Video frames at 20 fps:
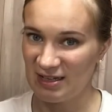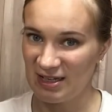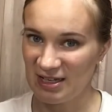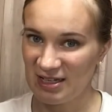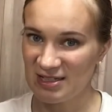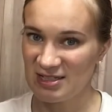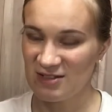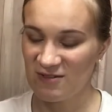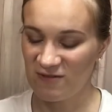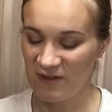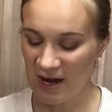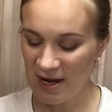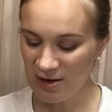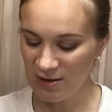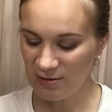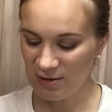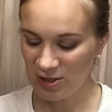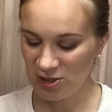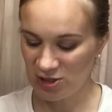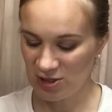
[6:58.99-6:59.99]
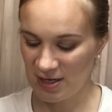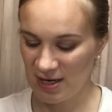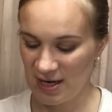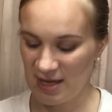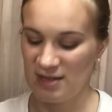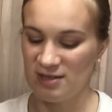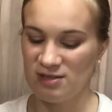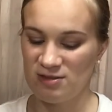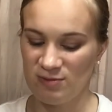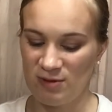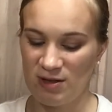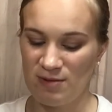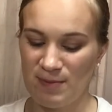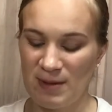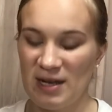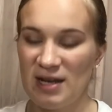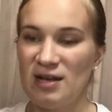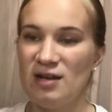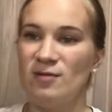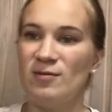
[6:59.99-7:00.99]
Like, it's fine to wash your hands with,
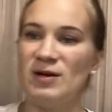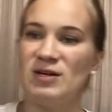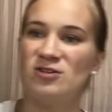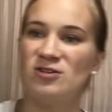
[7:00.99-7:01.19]
but anyway, you're